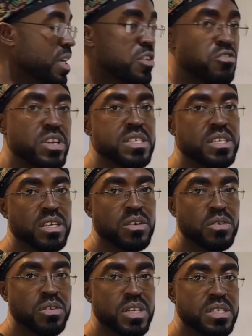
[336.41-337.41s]
dressing,
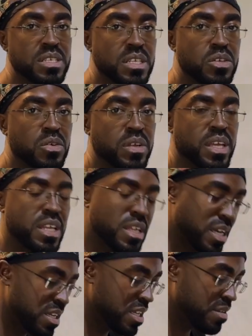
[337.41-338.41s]
or the silicone.
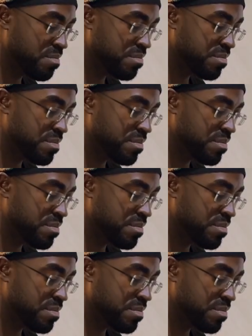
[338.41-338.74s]
Any